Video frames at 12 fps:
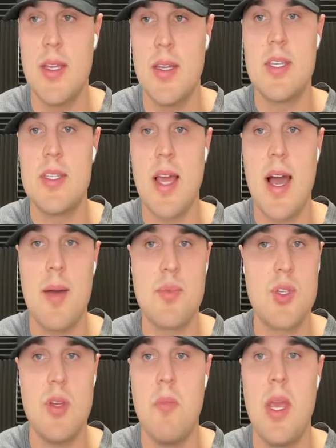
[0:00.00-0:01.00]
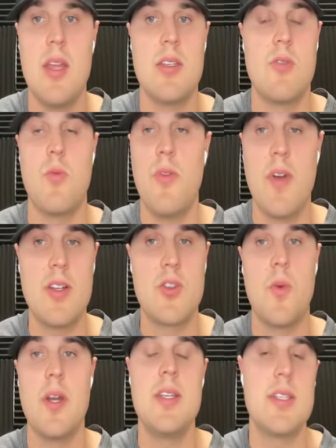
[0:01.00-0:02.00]
This is absolutely amazing. We've had
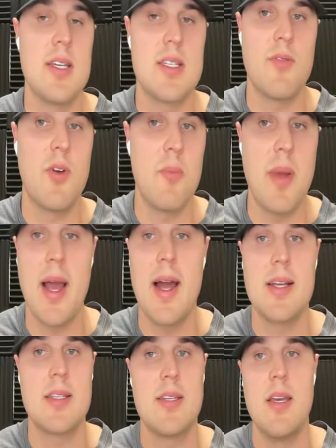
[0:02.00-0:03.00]
26 of our past